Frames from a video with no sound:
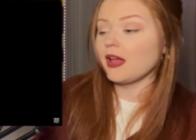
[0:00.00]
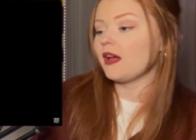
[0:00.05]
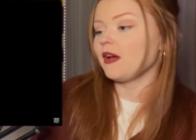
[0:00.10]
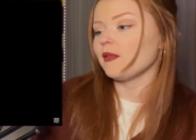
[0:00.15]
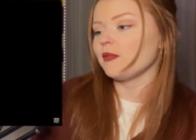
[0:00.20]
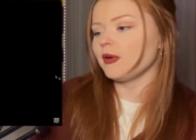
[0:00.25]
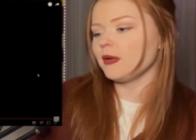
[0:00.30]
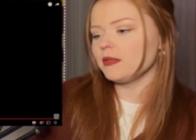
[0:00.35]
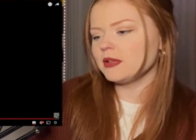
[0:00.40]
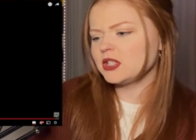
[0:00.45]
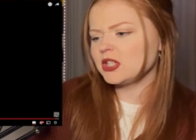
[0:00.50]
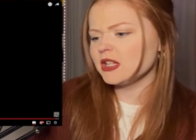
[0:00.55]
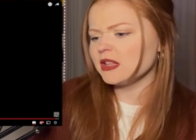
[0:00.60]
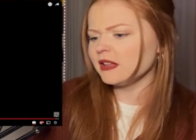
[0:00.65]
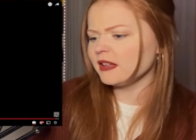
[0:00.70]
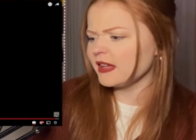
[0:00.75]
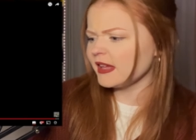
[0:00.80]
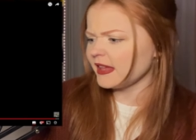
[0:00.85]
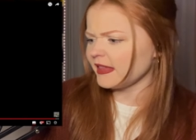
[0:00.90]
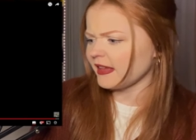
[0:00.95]
What was she
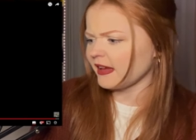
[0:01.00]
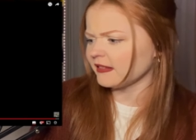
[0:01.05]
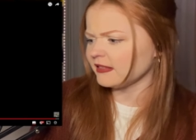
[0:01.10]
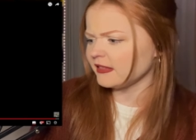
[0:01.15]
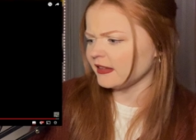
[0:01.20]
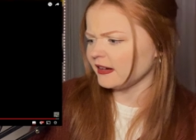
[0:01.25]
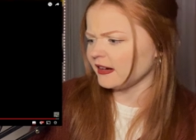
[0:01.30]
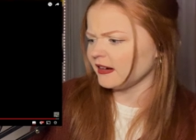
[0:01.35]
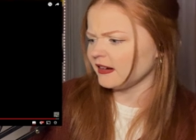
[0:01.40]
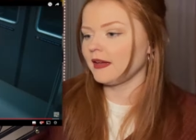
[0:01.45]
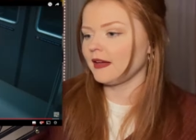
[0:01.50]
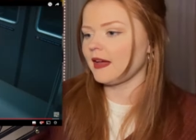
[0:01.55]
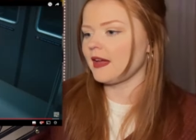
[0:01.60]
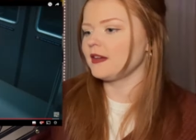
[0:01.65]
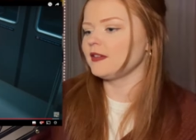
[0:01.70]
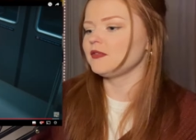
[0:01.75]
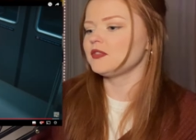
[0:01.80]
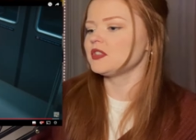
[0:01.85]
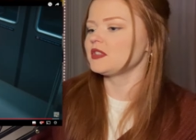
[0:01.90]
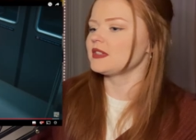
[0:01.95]
looking at there?
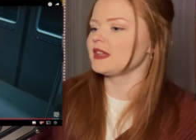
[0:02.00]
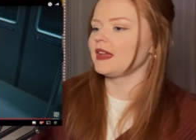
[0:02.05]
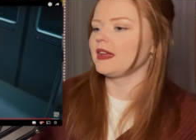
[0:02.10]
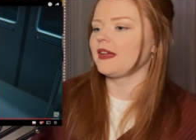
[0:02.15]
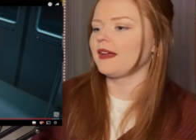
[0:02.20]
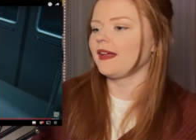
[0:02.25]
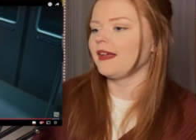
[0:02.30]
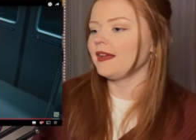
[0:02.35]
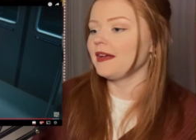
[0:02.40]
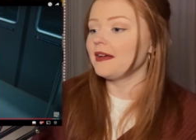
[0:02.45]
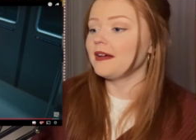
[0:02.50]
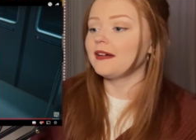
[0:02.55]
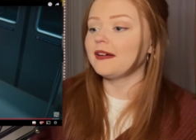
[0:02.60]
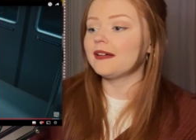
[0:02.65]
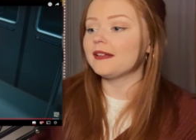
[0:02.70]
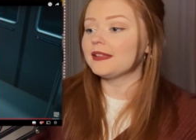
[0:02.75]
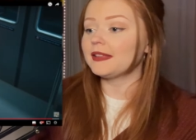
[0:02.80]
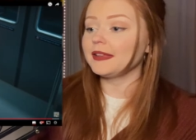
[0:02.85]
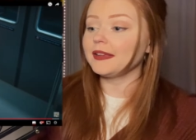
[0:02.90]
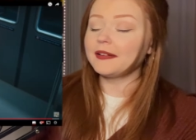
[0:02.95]
Kind of just like
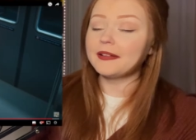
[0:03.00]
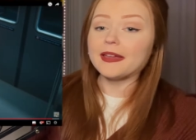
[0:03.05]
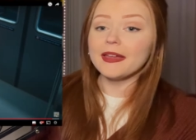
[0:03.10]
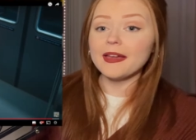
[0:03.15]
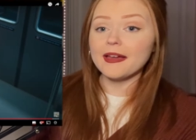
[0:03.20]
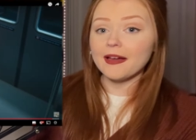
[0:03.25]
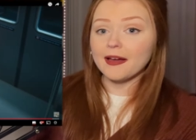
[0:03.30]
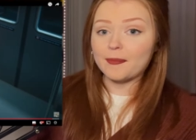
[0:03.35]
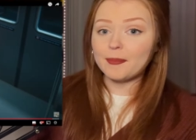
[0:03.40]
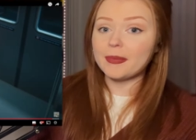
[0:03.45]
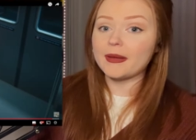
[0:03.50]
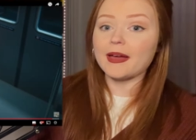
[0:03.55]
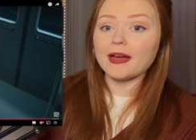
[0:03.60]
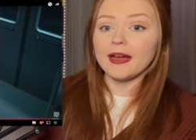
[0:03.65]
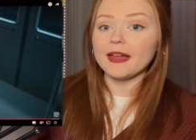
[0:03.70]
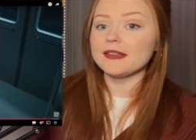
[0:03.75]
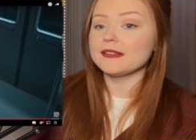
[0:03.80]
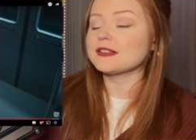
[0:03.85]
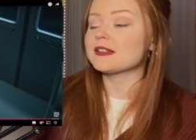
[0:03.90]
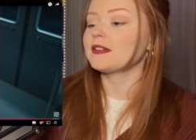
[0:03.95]
looking up
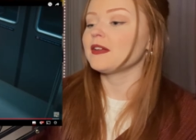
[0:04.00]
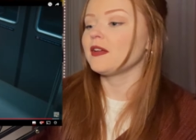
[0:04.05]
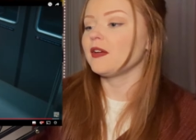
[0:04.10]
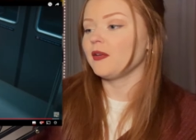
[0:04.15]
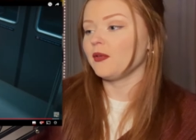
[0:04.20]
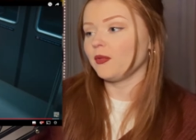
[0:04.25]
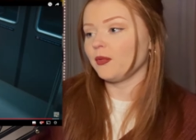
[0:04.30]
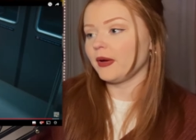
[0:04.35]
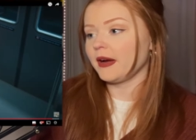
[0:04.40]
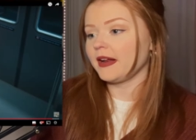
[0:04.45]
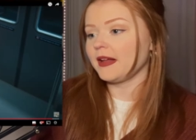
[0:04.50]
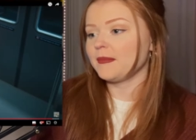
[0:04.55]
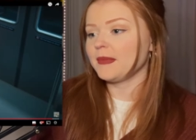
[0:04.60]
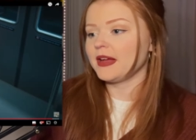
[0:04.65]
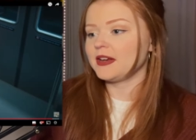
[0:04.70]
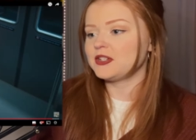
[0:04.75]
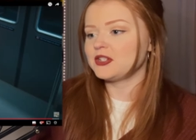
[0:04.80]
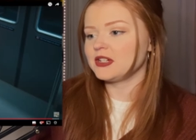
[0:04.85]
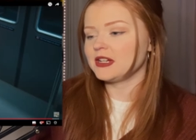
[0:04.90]
at what I imagine